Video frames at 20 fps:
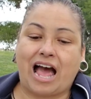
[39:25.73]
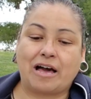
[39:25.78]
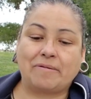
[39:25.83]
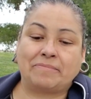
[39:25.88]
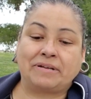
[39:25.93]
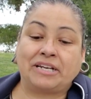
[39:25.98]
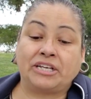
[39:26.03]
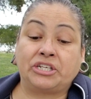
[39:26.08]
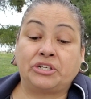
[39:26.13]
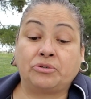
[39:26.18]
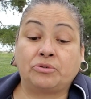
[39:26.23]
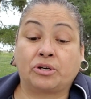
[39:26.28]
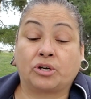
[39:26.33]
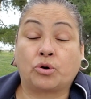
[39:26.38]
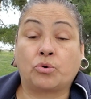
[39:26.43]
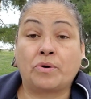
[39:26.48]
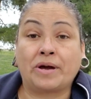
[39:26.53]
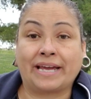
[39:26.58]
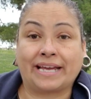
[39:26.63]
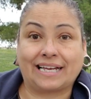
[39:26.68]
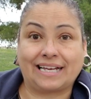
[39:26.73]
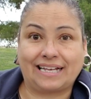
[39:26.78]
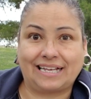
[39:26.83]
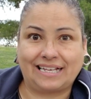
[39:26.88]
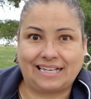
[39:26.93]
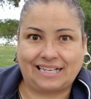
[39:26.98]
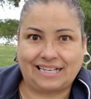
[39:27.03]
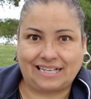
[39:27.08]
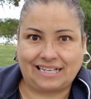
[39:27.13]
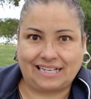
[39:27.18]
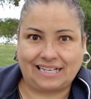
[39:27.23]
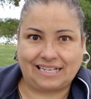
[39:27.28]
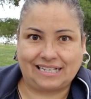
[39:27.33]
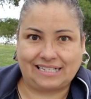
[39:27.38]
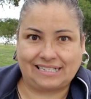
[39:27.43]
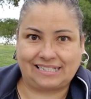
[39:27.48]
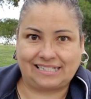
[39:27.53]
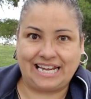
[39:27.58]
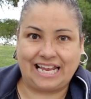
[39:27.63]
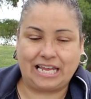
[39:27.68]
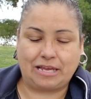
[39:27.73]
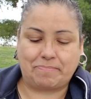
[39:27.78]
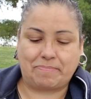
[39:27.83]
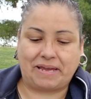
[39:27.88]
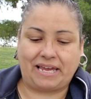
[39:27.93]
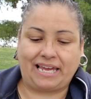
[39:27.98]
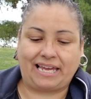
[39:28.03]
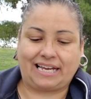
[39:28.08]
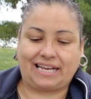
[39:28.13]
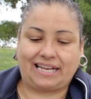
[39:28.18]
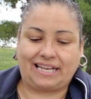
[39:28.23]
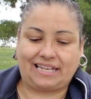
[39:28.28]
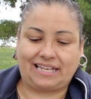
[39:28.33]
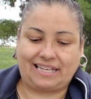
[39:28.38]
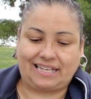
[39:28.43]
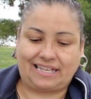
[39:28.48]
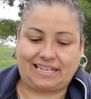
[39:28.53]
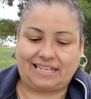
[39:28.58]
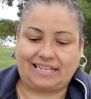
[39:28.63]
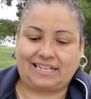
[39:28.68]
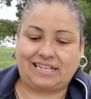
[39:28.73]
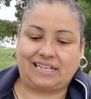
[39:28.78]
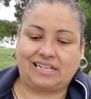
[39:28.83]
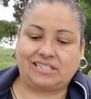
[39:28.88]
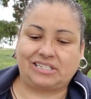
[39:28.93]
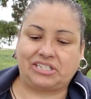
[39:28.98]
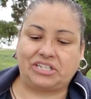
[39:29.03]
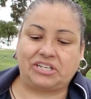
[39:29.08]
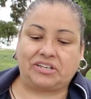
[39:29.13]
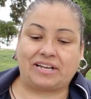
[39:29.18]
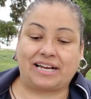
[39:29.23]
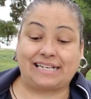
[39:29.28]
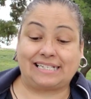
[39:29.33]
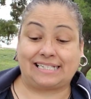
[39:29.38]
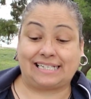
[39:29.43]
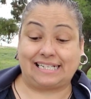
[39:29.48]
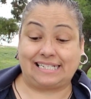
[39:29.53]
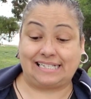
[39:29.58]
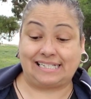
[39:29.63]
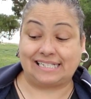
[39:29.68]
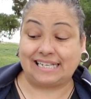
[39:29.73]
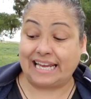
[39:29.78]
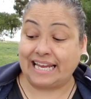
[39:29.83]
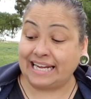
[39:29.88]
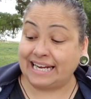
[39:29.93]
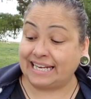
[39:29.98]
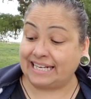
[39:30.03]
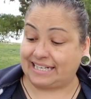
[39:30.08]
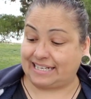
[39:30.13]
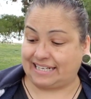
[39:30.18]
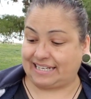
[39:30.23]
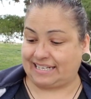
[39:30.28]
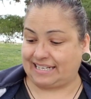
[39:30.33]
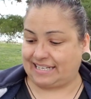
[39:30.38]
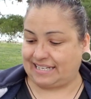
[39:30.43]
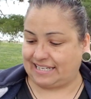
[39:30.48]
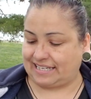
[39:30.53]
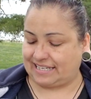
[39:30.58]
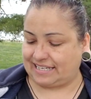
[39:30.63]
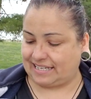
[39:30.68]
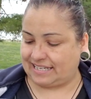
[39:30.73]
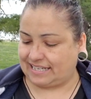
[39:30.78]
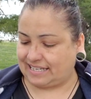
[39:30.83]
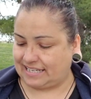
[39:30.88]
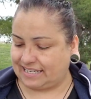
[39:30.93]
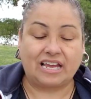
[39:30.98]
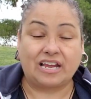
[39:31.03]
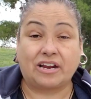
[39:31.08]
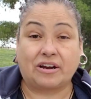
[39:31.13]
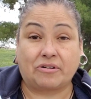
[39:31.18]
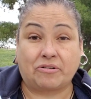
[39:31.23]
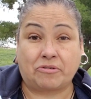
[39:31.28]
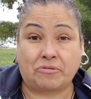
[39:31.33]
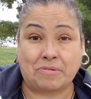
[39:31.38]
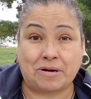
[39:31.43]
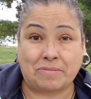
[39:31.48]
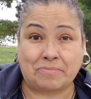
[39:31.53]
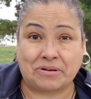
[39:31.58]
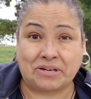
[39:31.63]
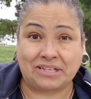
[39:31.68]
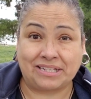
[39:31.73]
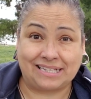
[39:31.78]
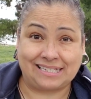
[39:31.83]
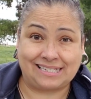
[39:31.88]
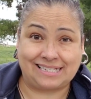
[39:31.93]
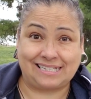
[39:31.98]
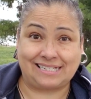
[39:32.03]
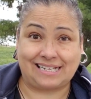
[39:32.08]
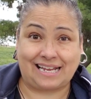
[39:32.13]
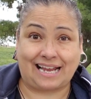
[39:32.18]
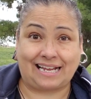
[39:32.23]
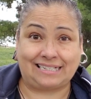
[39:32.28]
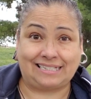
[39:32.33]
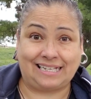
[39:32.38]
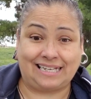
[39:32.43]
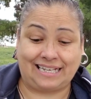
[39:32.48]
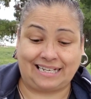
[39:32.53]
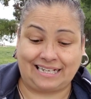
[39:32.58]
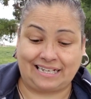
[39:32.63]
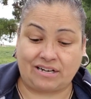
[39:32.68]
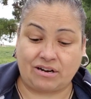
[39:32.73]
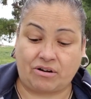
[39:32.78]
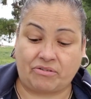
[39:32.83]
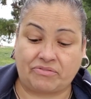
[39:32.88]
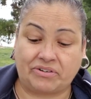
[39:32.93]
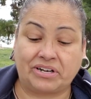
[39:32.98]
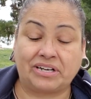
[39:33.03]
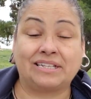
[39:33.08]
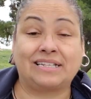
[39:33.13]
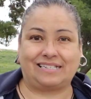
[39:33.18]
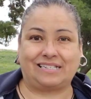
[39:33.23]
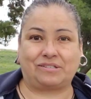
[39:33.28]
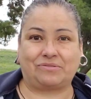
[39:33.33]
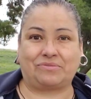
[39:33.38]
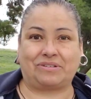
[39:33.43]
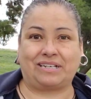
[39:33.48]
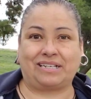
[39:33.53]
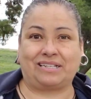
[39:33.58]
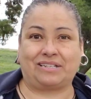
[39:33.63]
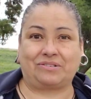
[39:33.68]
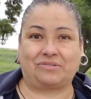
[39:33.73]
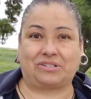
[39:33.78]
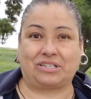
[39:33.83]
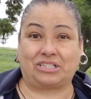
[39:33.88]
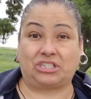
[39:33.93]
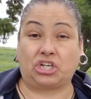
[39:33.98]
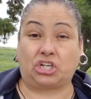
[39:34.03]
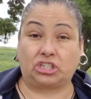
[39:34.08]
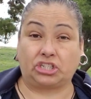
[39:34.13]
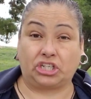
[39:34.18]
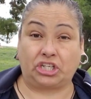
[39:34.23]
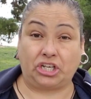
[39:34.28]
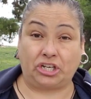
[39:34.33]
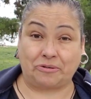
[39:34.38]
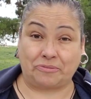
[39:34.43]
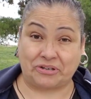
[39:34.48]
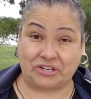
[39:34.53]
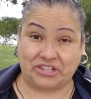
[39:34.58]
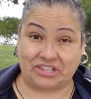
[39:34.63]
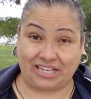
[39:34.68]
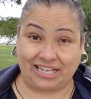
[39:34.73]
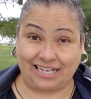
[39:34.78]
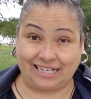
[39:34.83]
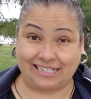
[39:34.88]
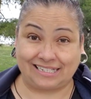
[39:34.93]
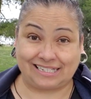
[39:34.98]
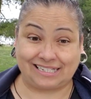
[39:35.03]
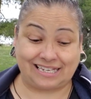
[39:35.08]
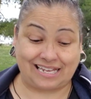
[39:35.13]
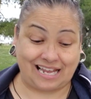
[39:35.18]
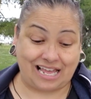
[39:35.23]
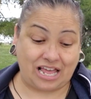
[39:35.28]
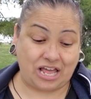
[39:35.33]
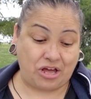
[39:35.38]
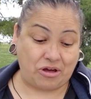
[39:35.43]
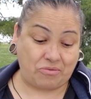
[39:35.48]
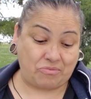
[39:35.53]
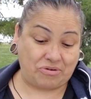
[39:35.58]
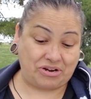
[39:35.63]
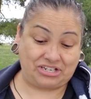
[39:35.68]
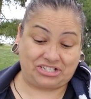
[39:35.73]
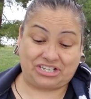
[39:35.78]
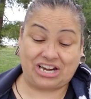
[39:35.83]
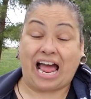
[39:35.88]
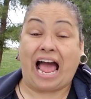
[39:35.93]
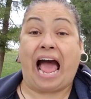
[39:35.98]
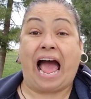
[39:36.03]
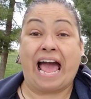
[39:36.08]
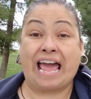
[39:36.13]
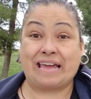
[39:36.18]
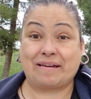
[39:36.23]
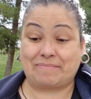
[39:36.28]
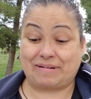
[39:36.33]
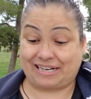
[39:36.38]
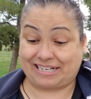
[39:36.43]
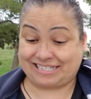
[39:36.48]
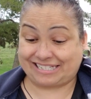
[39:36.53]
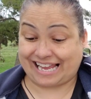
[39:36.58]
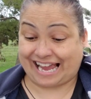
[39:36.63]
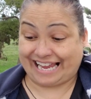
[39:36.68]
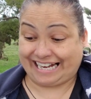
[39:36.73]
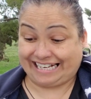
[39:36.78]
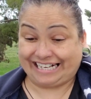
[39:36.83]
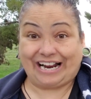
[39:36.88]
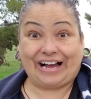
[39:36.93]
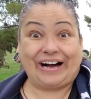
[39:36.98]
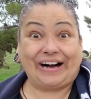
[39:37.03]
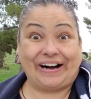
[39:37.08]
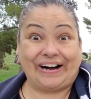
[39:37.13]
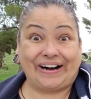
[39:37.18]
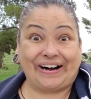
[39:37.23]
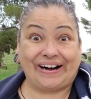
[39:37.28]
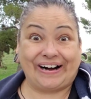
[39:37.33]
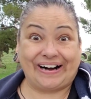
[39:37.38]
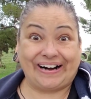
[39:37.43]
I'm going to do a quick sneak peek so you guys can see it. Remember, this is 18 and over. This is one of those adult humor things, which I am excited. Oh!